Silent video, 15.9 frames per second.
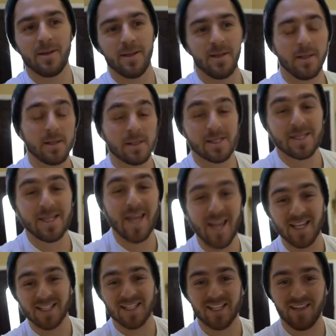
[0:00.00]
It is
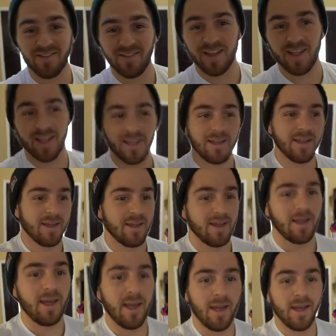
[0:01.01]
Thanksgiving
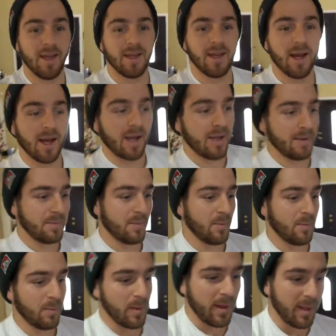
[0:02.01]
and I am
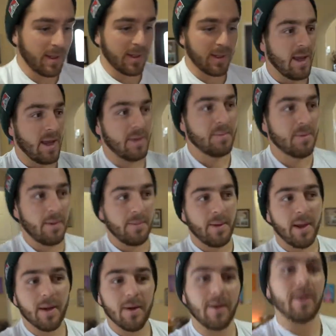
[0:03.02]
awake and
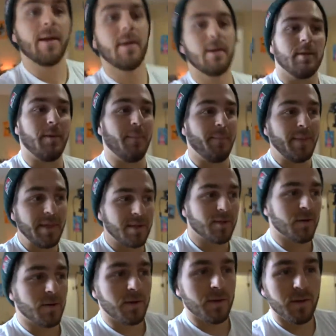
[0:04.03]
preparing the
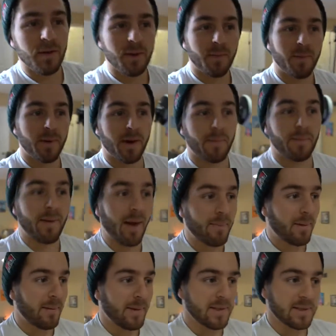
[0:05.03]
meal, but I'm not
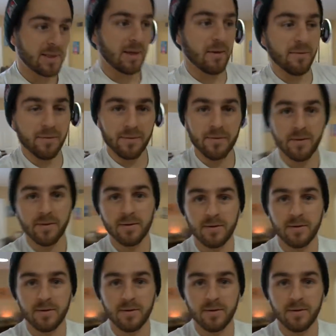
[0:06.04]
by myself.